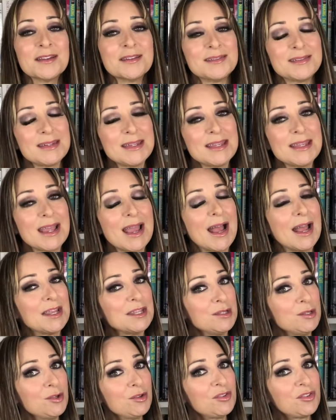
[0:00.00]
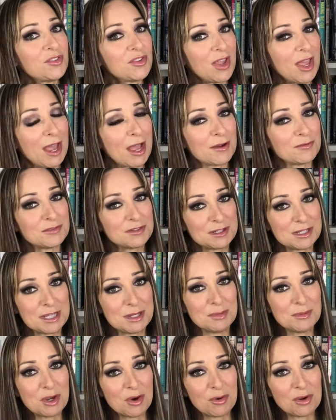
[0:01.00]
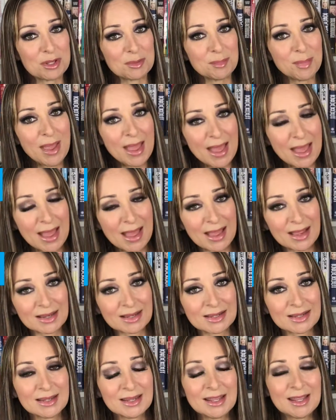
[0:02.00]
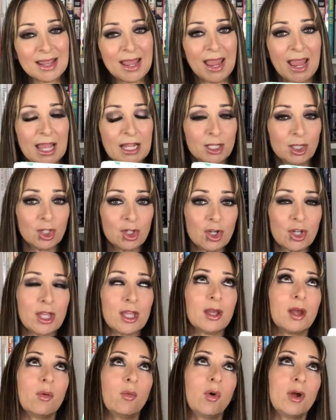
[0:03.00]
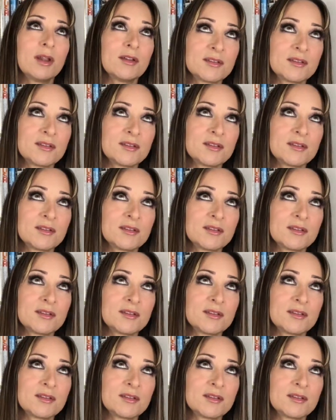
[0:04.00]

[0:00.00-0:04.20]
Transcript: See, I used to have to keep going back and looking what